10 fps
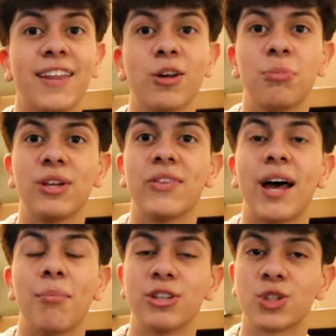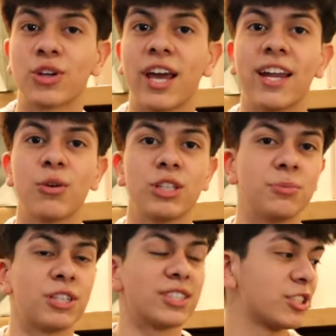end up being that, but it's okay anyways
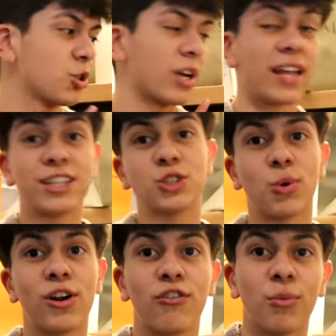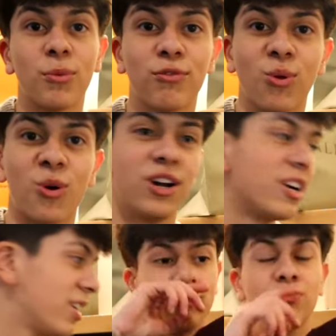because I still got this sweater from the floor.
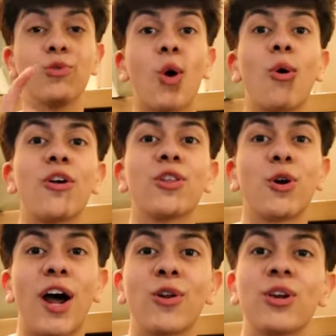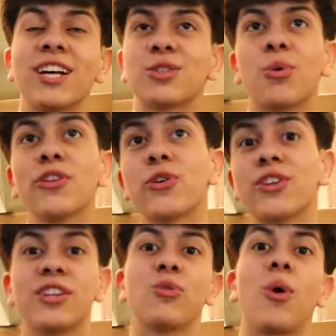Don't worry though, I know you guys are wondering,
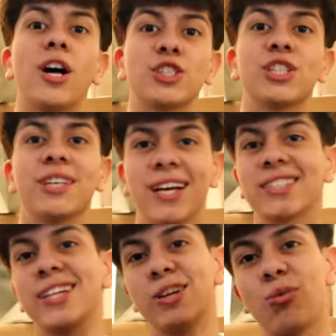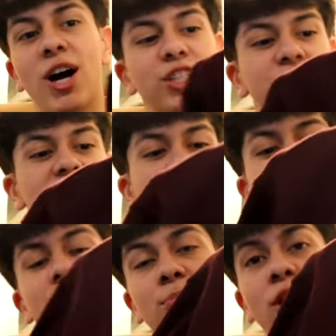did you wash it? Yes, I did wash it and
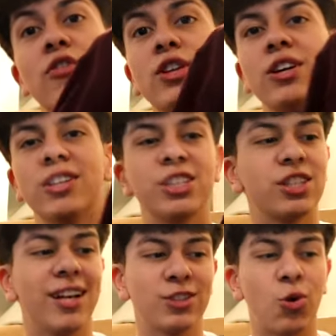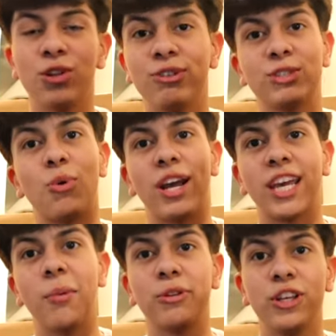it's in perfect condition. That's the only reason why I kept